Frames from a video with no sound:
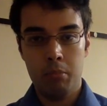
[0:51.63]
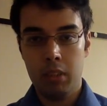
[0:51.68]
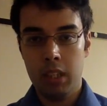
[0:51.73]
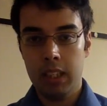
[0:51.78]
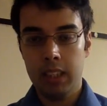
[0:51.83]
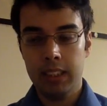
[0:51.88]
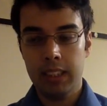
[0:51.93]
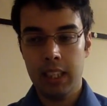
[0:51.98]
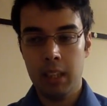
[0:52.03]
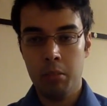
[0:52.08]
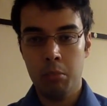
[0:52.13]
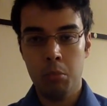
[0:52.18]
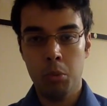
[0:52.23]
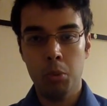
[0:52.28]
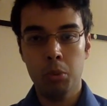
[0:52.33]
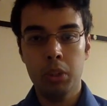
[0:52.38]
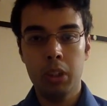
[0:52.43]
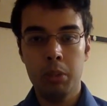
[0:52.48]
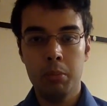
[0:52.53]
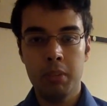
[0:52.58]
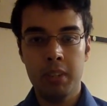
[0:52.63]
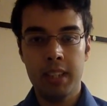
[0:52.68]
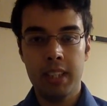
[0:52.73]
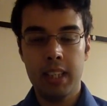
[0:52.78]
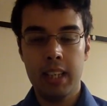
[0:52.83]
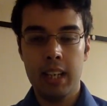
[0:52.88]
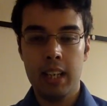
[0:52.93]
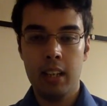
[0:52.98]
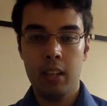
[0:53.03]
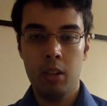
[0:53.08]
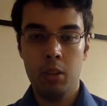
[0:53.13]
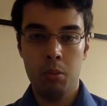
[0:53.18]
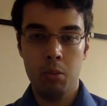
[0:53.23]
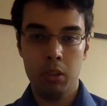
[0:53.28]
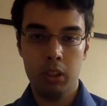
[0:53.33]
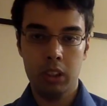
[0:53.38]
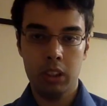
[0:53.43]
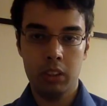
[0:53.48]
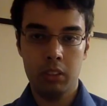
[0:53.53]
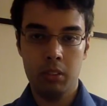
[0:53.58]
let's say a multimillionaire who
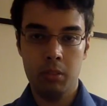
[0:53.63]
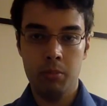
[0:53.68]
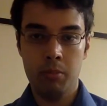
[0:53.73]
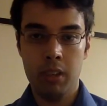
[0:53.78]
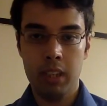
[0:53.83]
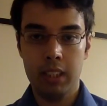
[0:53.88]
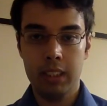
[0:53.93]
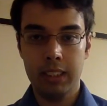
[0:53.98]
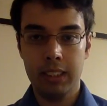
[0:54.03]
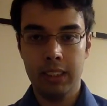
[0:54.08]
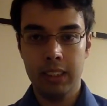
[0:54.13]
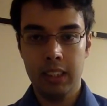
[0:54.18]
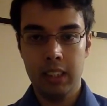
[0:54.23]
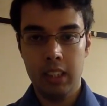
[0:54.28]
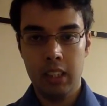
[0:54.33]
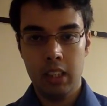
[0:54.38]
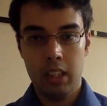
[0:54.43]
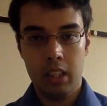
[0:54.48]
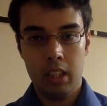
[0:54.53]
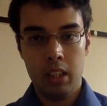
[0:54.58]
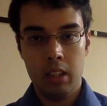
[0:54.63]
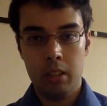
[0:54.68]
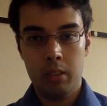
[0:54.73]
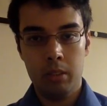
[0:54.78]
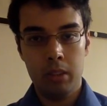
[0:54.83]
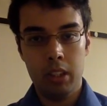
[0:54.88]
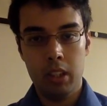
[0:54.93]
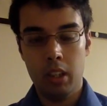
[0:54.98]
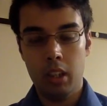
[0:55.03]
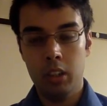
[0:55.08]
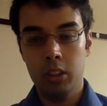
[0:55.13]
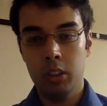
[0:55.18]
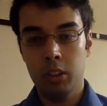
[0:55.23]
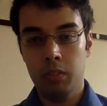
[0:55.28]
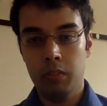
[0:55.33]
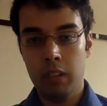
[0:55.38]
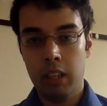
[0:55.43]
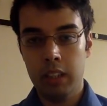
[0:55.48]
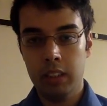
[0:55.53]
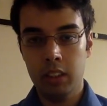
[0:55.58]
wants to invest
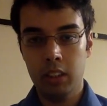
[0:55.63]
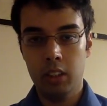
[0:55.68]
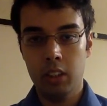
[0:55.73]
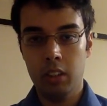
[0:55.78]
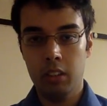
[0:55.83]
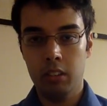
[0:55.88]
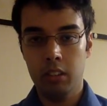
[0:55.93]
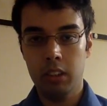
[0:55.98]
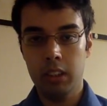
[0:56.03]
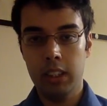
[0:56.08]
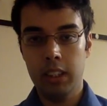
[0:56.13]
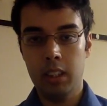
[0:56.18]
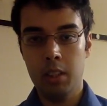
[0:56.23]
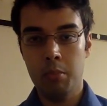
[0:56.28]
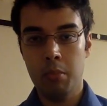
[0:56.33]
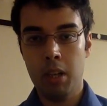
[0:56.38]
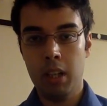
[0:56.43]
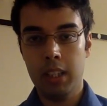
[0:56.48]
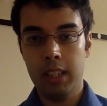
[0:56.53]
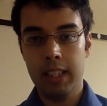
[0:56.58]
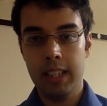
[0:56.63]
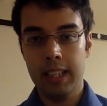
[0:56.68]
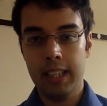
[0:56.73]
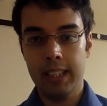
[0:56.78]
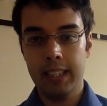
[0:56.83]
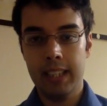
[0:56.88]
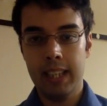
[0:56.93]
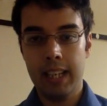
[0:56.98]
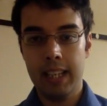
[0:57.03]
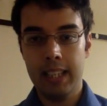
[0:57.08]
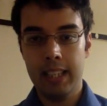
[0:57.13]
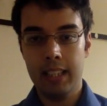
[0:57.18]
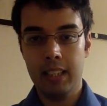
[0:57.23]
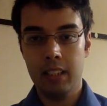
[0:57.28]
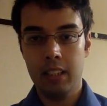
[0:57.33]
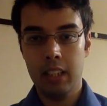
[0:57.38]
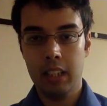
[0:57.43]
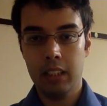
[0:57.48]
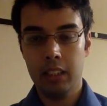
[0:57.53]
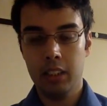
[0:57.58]
$100,000 in the market. Again,
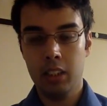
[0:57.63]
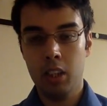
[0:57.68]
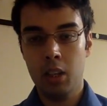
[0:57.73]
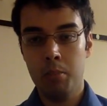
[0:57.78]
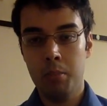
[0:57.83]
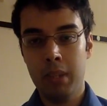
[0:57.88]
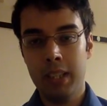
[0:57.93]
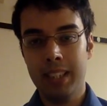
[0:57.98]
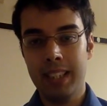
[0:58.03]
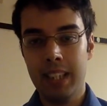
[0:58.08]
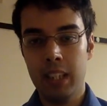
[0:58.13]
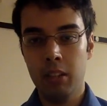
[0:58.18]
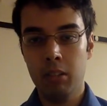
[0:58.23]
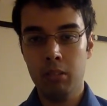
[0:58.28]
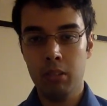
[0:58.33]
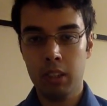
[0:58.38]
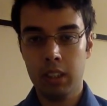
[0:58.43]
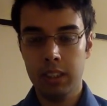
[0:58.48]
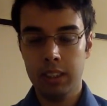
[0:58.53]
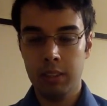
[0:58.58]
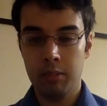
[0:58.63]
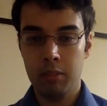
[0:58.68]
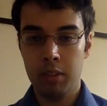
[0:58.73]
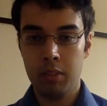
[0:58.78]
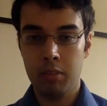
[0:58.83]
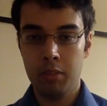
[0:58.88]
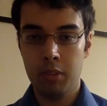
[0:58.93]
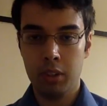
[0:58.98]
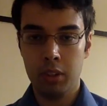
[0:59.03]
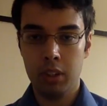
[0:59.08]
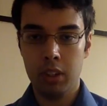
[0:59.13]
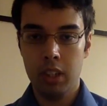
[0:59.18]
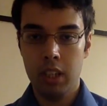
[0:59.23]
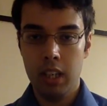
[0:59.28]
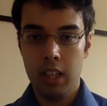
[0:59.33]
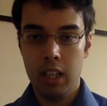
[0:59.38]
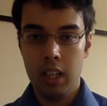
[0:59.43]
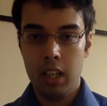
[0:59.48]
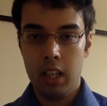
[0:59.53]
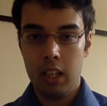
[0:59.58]
that's not a big deal because if you've got
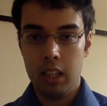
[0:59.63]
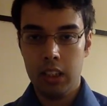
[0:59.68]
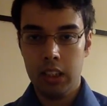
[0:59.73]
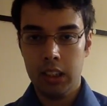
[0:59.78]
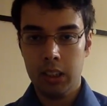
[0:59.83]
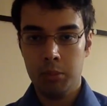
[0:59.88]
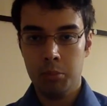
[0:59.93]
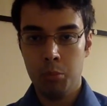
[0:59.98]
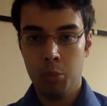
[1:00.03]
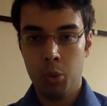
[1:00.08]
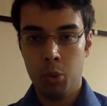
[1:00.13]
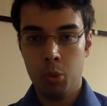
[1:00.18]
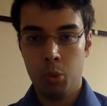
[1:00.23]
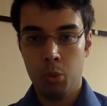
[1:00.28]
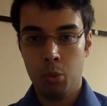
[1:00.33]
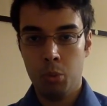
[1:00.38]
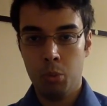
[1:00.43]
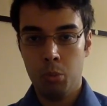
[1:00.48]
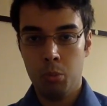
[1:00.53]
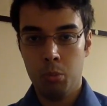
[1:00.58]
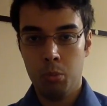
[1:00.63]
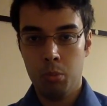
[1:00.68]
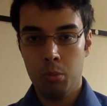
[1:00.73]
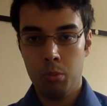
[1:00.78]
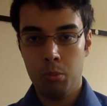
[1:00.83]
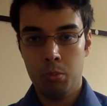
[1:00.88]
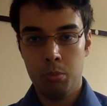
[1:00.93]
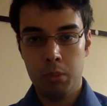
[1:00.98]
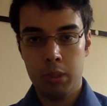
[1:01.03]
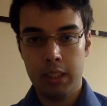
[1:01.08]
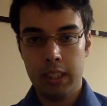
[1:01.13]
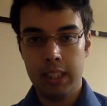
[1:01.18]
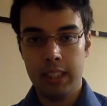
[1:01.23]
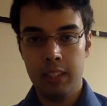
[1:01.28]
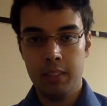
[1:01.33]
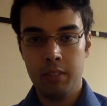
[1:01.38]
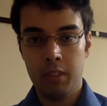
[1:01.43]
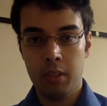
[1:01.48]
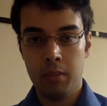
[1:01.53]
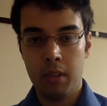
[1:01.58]
a small
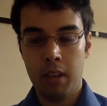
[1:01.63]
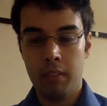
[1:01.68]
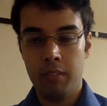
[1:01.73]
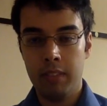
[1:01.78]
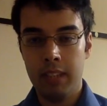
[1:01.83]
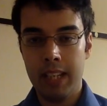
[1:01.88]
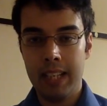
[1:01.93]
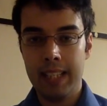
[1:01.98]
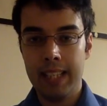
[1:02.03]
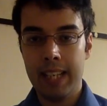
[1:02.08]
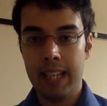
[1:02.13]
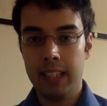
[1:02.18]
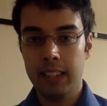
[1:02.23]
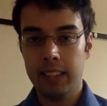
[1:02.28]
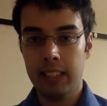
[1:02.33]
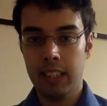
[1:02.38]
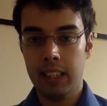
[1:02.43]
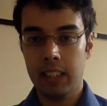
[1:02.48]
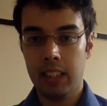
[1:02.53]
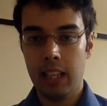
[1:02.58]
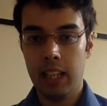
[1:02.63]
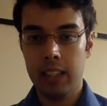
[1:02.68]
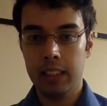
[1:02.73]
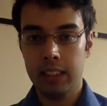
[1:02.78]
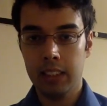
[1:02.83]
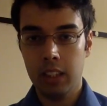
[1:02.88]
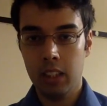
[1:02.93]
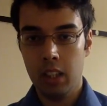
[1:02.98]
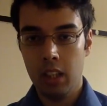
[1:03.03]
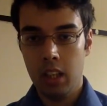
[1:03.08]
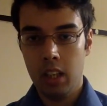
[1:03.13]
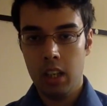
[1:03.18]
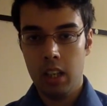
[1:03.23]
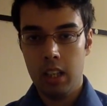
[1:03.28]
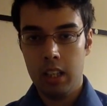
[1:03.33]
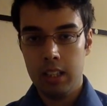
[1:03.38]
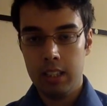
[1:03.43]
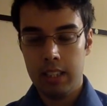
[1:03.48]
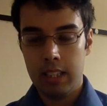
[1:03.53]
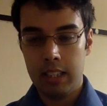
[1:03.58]
percent of your wealth in any asset class,
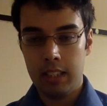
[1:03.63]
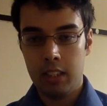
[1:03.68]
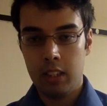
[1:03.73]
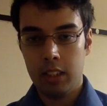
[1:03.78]
that